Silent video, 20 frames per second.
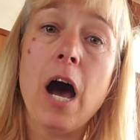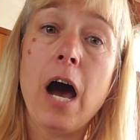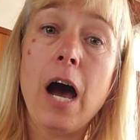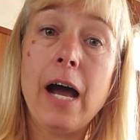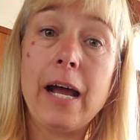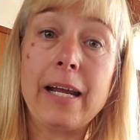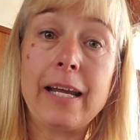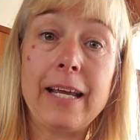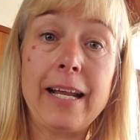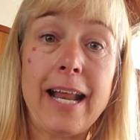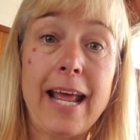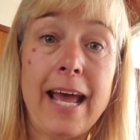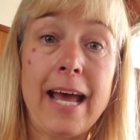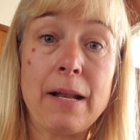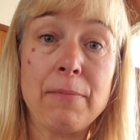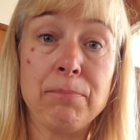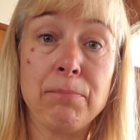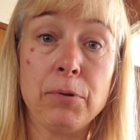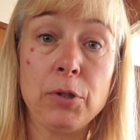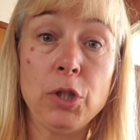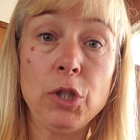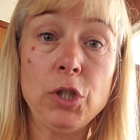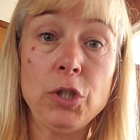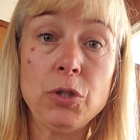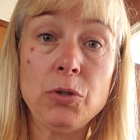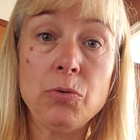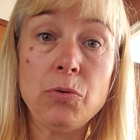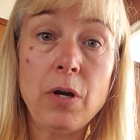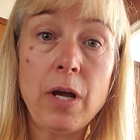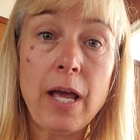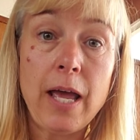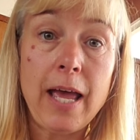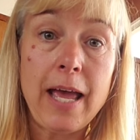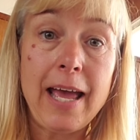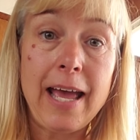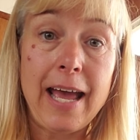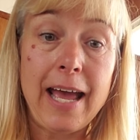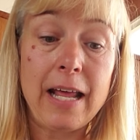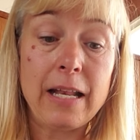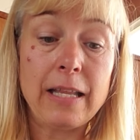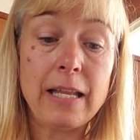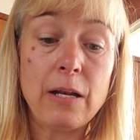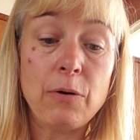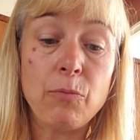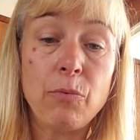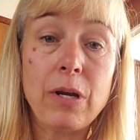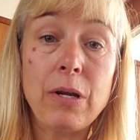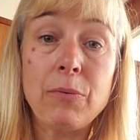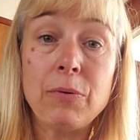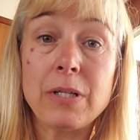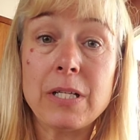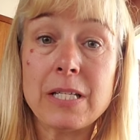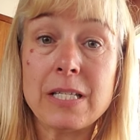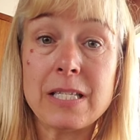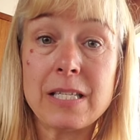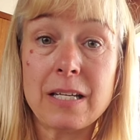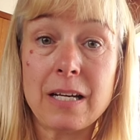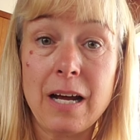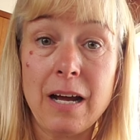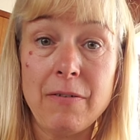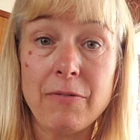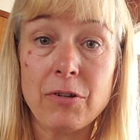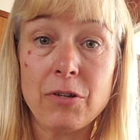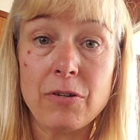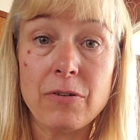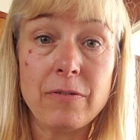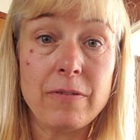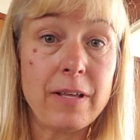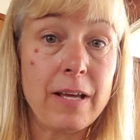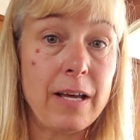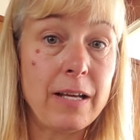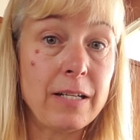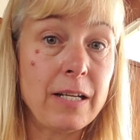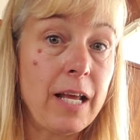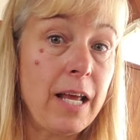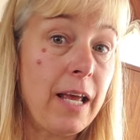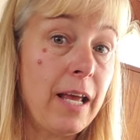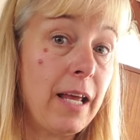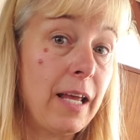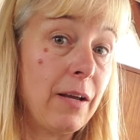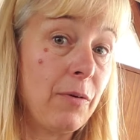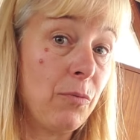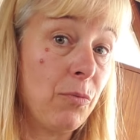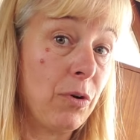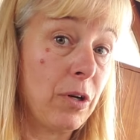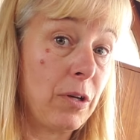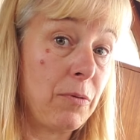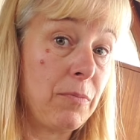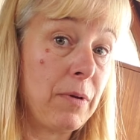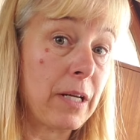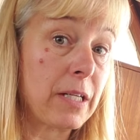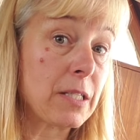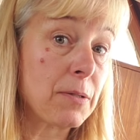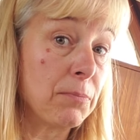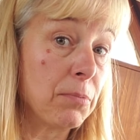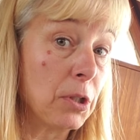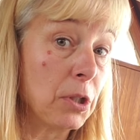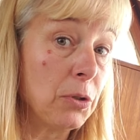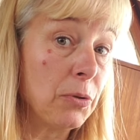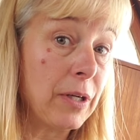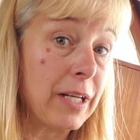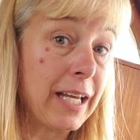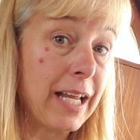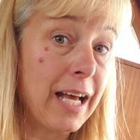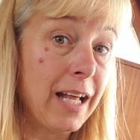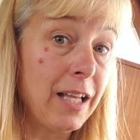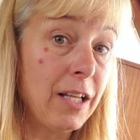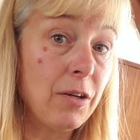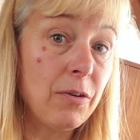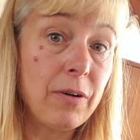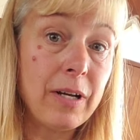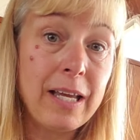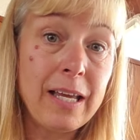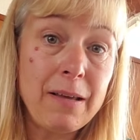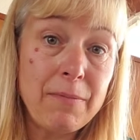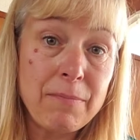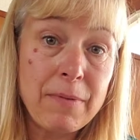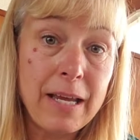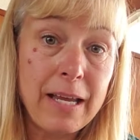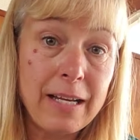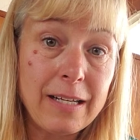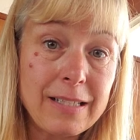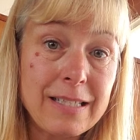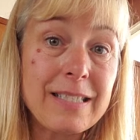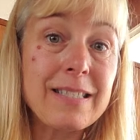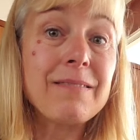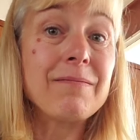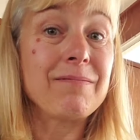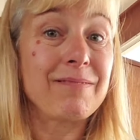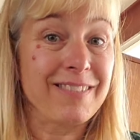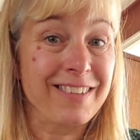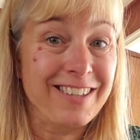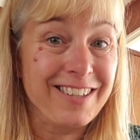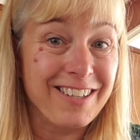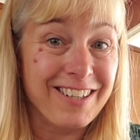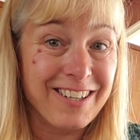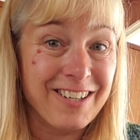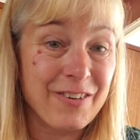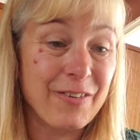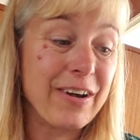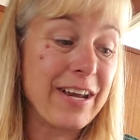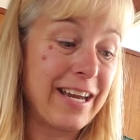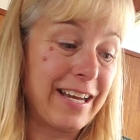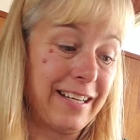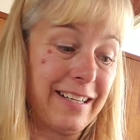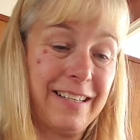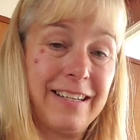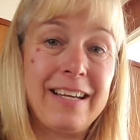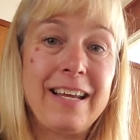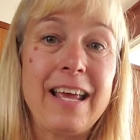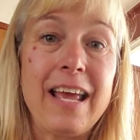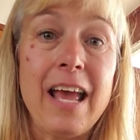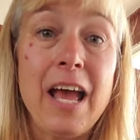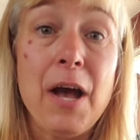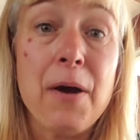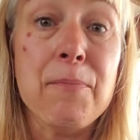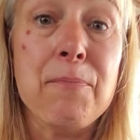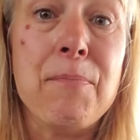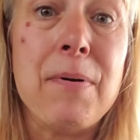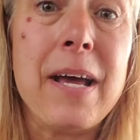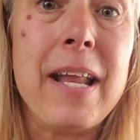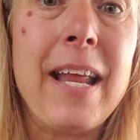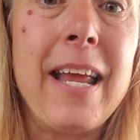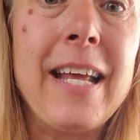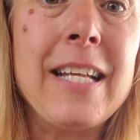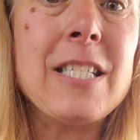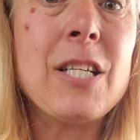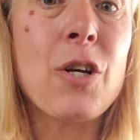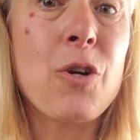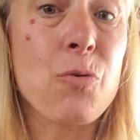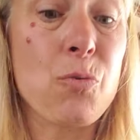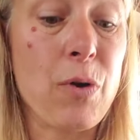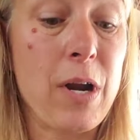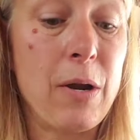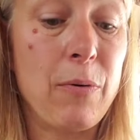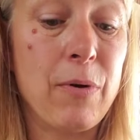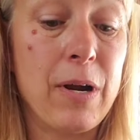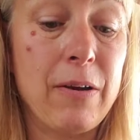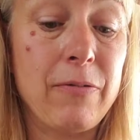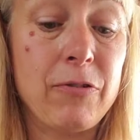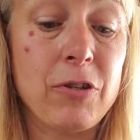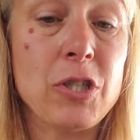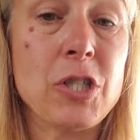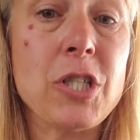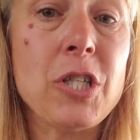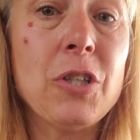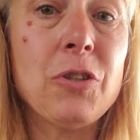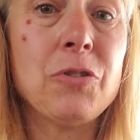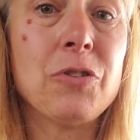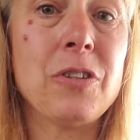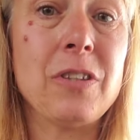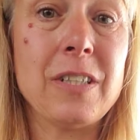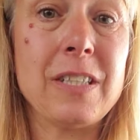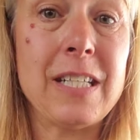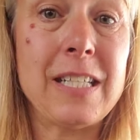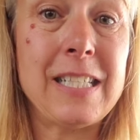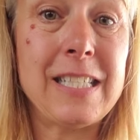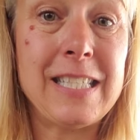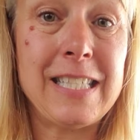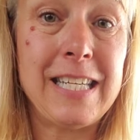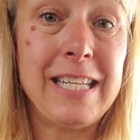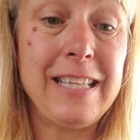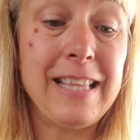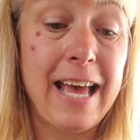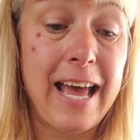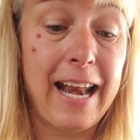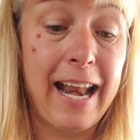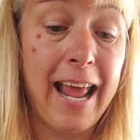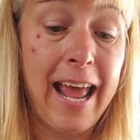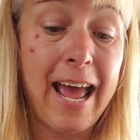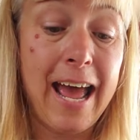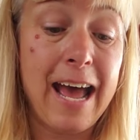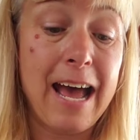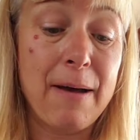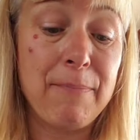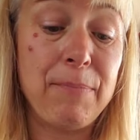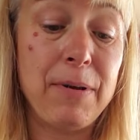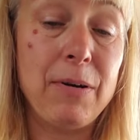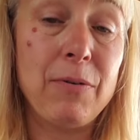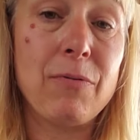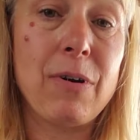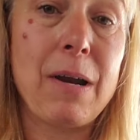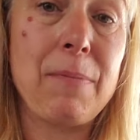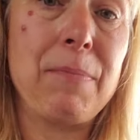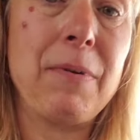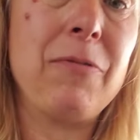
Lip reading: I could add blue, and then we would discover that when you mix blue and yellow, it makes green. But it's a great way for children to see that happen right